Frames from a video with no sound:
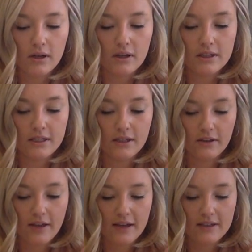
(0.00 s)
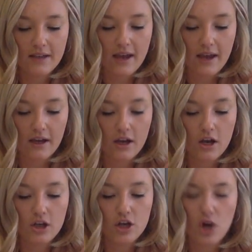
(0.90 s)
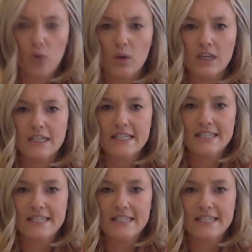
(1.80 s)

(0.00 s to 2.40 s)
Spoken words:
until that day, no one